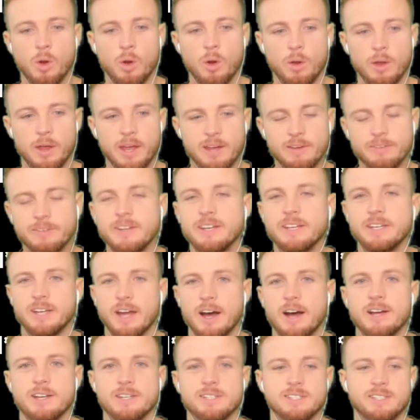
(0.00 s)
If he
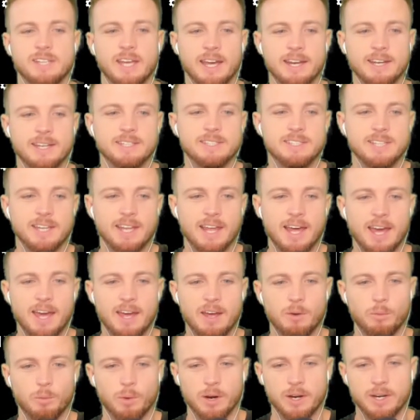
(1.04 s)
does get into that
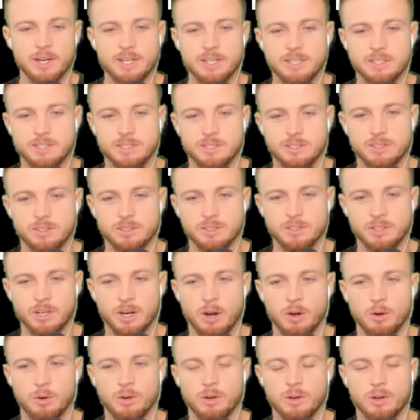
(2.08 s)
where he's,
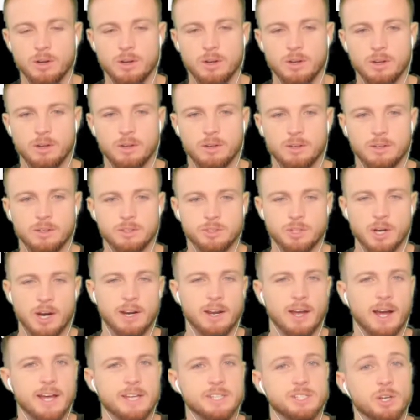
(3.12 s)
trying
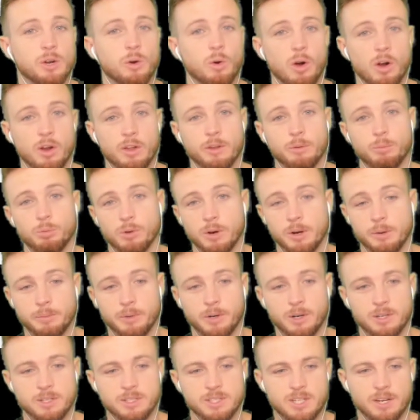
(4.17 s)
to ISO on the
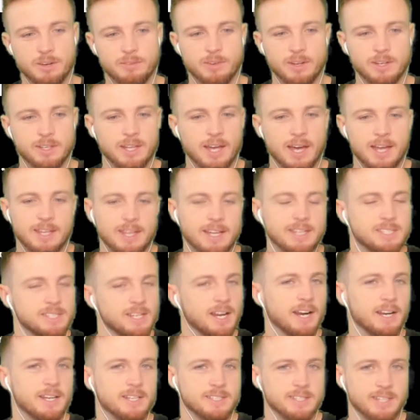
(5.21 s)
perimeter and stuff like that, that's
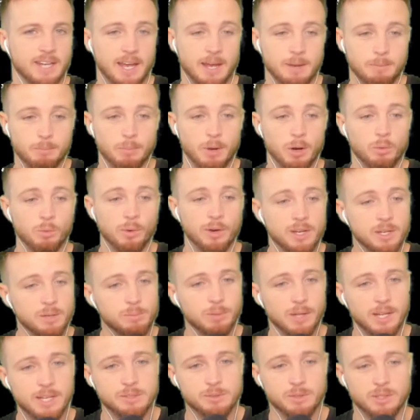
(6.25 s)
not his game. But when he
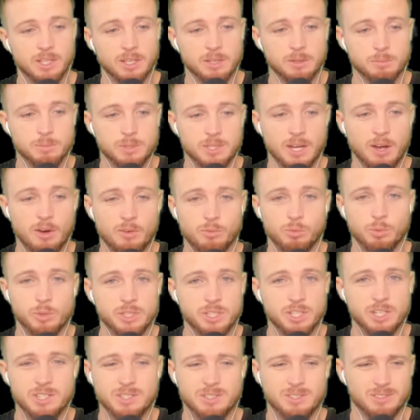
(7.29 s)
plays within himself,
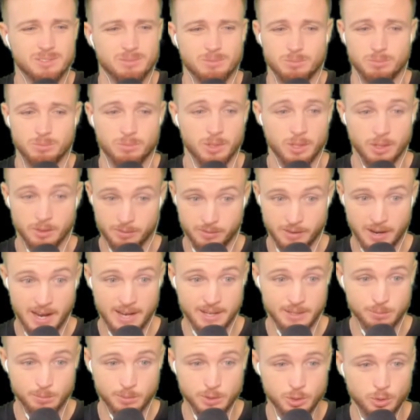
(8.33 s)
which is the
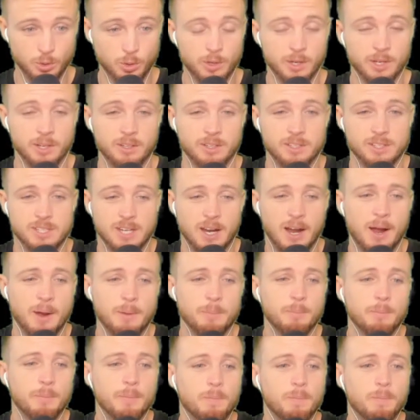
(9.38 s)
vast majority of the time,